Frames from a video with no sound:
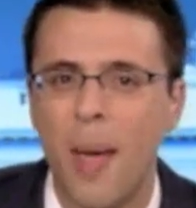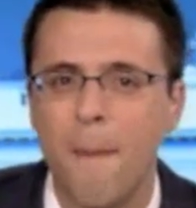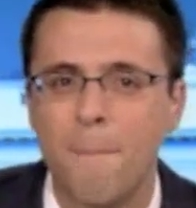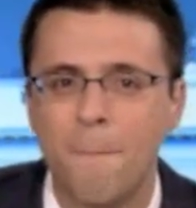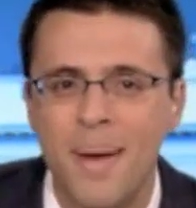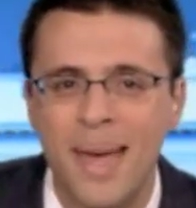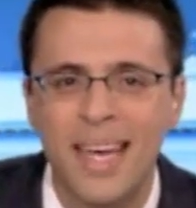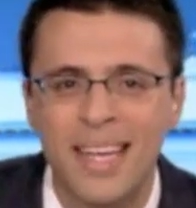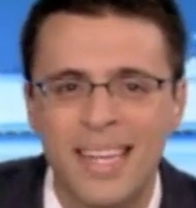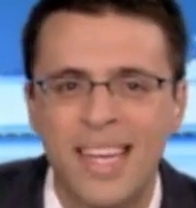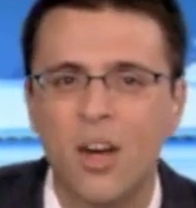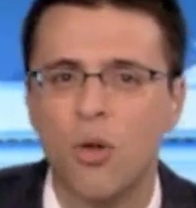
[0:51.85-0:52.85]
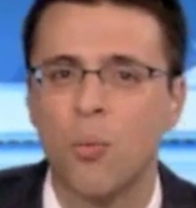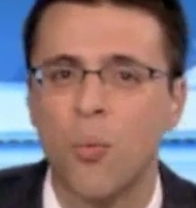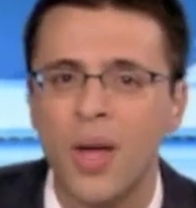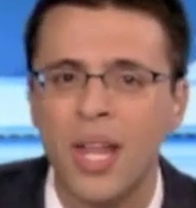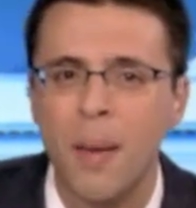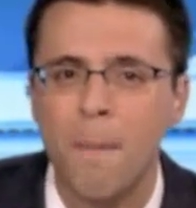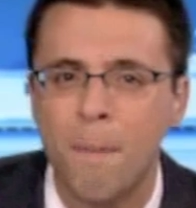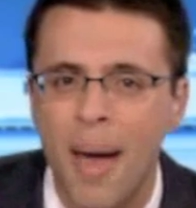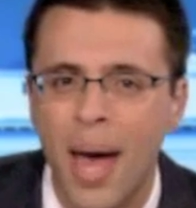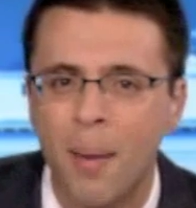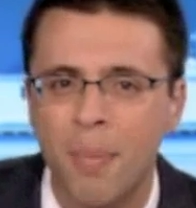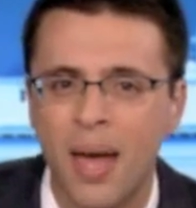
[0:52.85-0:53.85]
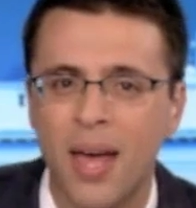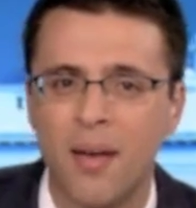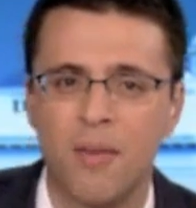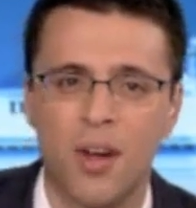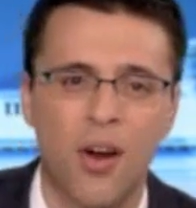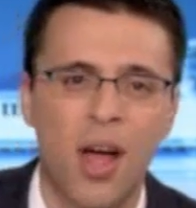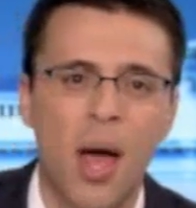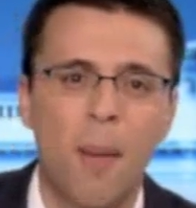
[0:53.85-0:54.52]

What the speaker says: a big deal, really bad behavior